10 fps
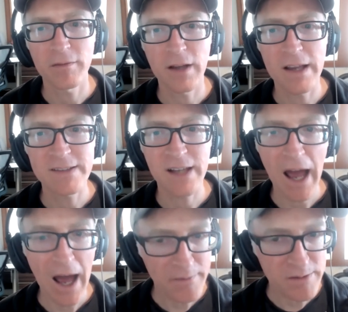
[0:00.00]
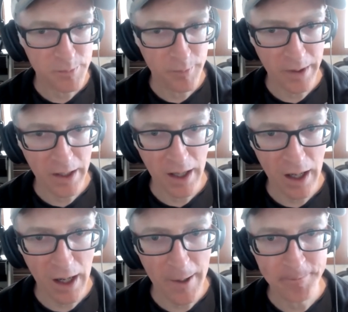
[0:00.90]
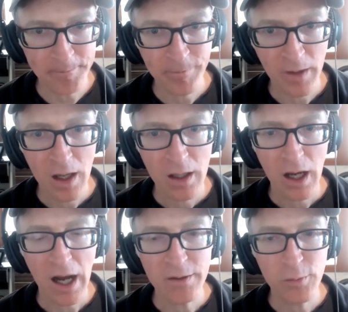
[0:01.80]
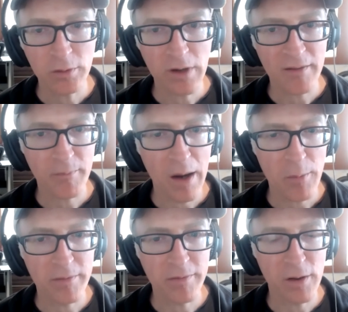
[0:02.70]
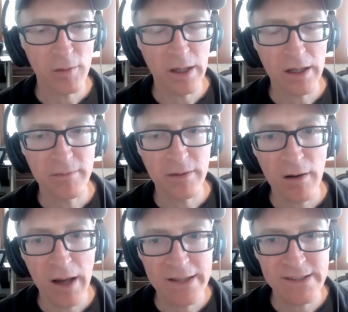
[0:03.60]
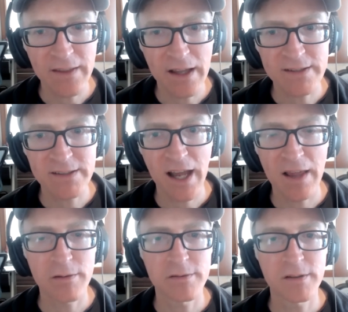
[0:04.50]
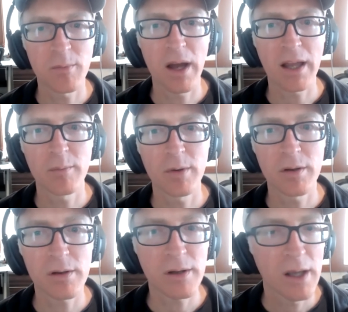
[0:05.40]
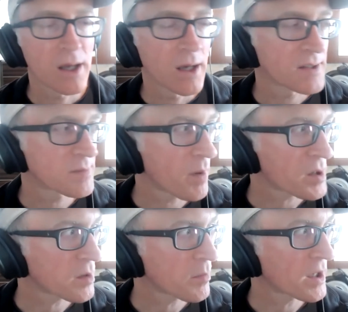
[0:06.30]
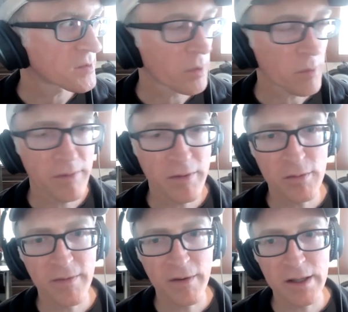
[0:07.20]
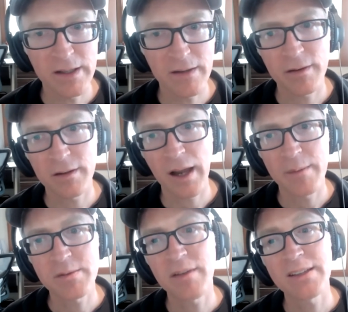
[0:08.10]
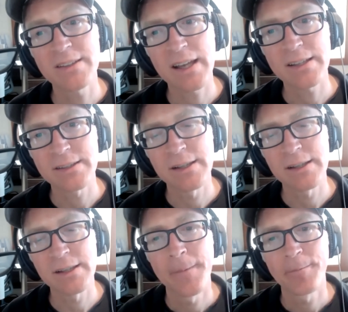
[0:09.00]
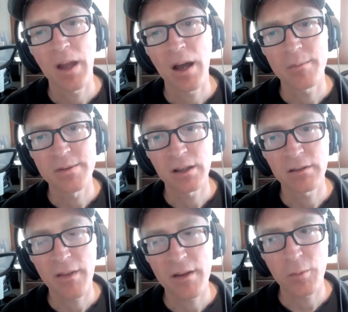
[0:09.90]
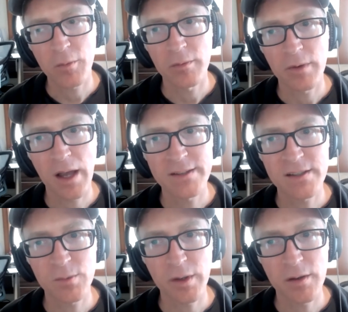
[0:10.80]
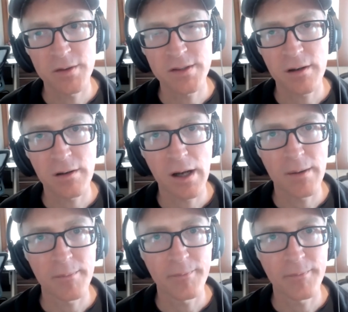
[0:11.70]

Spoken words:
nice to haves. But I do a lot of my review in a VR headset that's tethered to my computer, especially because we review very different types of headsets. A lot of the headsets we use are